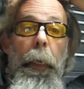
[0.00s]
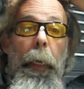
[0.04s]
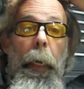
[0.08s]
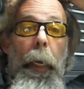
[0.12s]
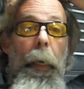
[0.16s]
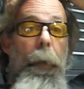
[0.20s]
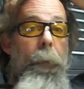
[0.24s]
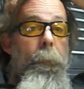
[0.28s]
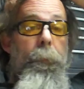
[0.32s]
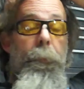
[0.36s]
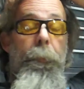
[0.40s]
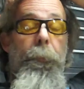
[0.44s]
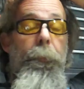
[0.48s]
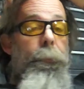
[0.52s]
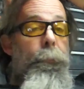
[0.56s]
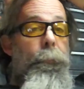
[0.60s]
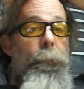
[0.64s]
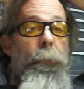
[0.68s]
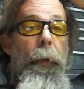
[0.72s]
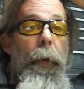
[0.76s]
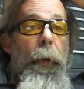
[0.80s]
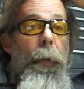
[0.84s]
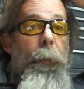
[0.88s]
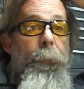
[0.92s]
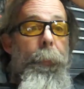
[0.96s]
I've
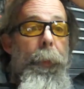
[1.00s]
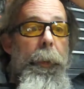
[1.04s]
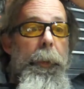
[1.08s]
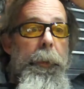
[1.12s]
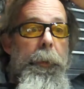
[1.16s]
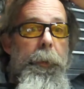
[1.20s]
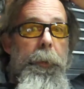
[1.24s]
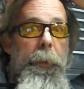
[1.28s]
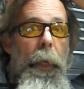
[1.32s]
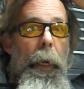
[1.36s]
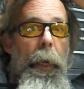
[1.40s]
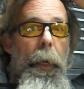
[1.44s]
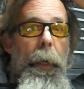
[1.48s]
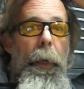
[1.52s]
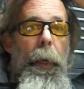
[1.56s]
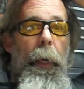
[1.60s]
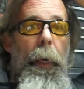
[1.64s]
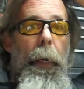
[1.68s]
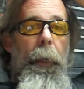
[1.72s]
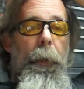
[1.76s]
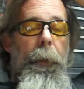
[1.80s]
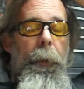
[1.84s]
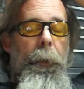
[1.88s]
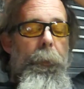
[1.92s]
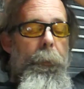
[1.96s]
been shot
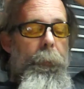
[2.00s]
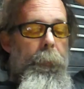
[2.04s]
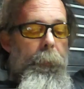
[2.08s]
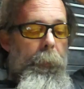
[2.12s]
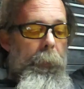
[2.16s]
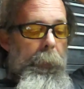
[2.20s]
at,